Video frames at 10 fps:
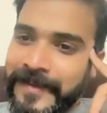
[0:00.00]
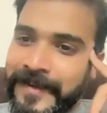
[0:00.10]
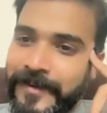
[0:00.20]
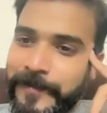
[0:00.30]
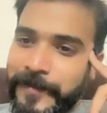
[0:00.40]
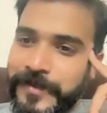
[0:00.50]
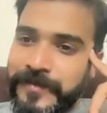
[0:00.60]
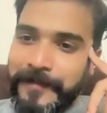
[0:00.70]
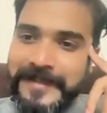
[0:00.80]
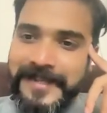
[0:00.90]
How to approach
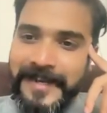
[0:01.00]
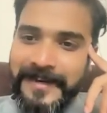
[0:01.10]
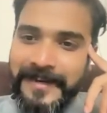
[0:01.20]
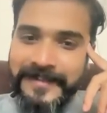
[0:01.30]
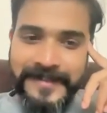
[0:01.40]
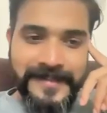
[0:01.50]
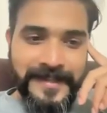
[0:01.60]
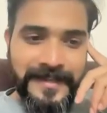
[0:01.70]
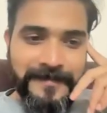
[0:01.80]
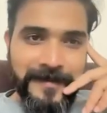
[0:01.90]
web design clients? This is
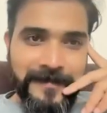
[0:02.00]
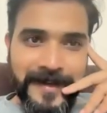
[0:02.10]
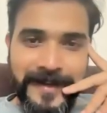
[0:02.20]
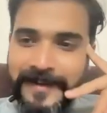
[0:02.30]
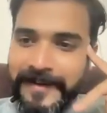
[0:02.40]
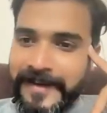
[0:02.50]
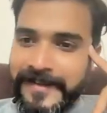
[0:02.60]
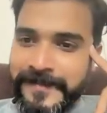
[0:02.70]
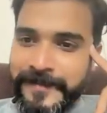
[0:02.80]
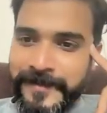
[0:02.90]
an email marketing
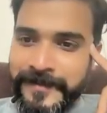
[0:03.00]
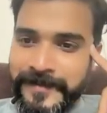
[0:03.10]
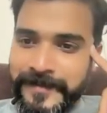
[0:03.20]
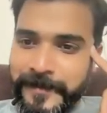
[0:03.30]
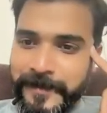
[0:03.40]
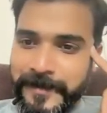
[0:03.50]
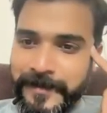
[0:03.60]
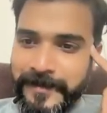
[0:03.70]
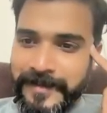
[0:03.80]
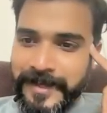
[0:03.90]
class, bro. It's probably
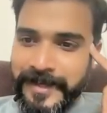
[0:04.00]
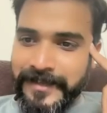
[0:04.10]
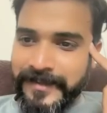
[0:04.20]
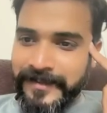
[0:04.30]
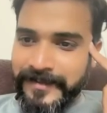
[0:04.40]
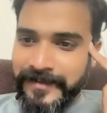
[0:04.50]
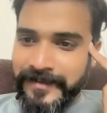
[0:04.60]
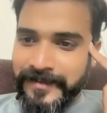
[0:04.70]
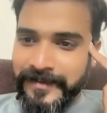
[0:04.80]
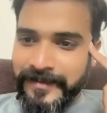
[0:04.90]
not the right
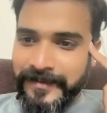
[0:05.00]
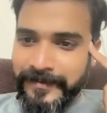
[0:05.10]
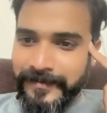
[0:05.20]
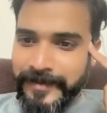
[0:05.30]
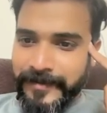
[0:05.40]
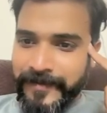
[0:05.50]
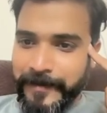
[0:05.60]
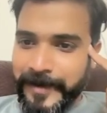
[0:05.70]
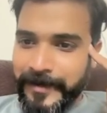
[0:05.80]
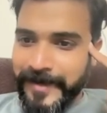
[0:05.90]

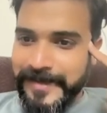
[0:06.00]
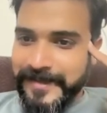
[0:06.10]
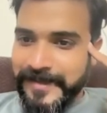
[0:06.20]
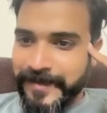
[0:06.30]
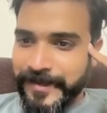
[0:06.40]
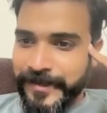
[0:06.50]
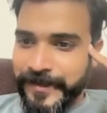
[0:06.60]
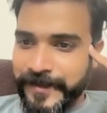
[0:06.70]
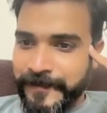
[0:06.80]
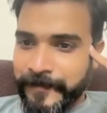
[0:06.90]
webinar to ask these
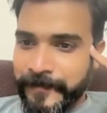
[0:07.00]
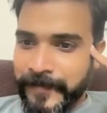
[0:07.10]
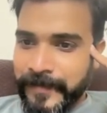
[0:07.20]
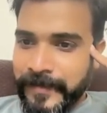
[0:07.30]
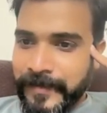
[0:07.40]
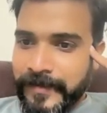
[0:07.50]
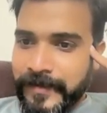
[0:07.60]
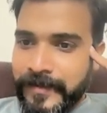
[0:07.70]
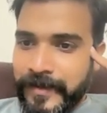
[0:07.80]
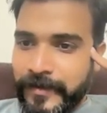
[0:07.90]
questions.
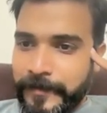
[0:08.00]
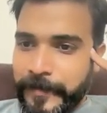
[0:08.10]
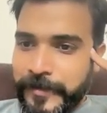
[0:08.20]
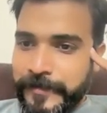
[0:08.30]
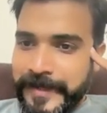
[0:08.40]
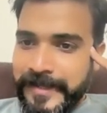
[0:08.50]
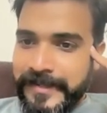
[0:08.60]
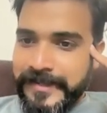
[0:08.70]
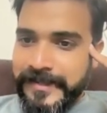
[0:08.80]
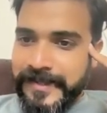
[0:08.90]
How to approach big
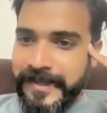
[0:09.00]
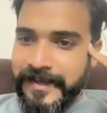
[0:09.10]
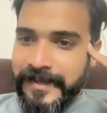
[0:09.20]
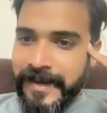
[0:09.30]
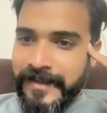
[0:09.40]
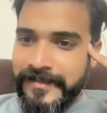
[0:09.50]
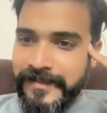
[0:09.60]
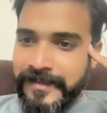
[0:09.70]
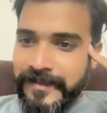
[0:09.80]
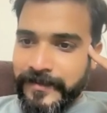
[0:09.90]
agencies like Rank
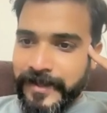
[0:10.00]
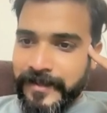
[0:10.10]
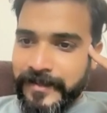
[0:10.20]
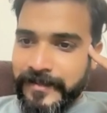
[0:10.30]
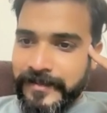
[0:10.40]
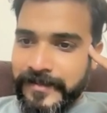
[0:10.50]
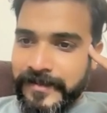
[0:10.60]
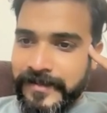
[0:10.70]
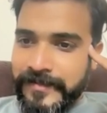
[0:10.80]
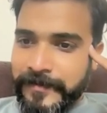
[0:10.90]
Z, Growth
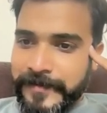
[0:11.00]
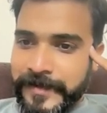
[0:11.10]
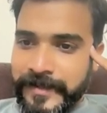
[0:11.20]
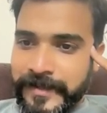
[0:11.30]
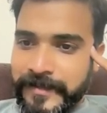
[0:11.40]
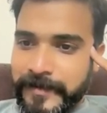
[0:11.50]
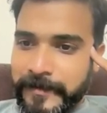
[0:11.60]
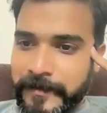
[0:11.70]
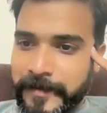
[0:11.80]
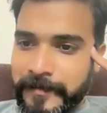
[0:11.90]
Hackers, Web Chutney, blah
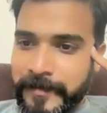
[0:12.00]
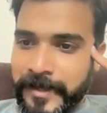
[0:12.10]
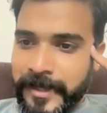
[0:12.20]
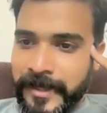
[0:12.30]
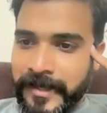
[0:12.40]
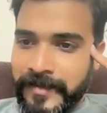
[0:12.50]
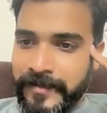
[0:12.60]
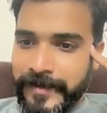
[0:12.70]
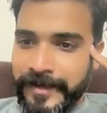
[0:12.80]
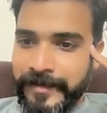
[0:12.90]
blah blah blah blah.
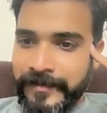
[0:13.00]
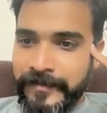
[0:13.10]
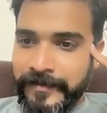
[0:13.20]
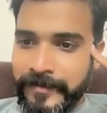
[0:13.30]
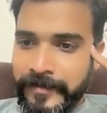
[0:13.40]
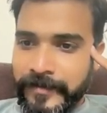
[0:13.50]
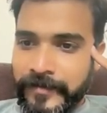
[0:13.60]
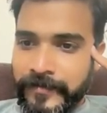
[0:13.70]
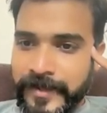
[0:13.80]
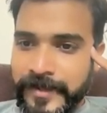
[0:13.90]
Okay,
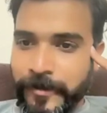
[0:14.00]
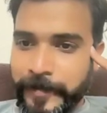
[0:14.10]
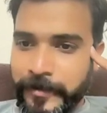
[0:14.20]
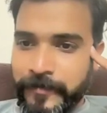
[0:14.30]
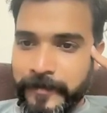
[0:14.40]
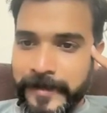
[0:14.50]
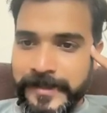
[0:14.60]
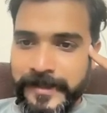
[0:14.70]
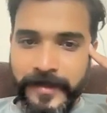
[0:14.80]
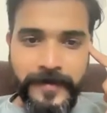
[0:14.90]
what's stopping you from
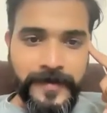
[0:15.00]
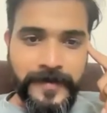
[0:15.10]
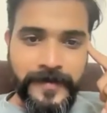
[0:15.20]
reaching out?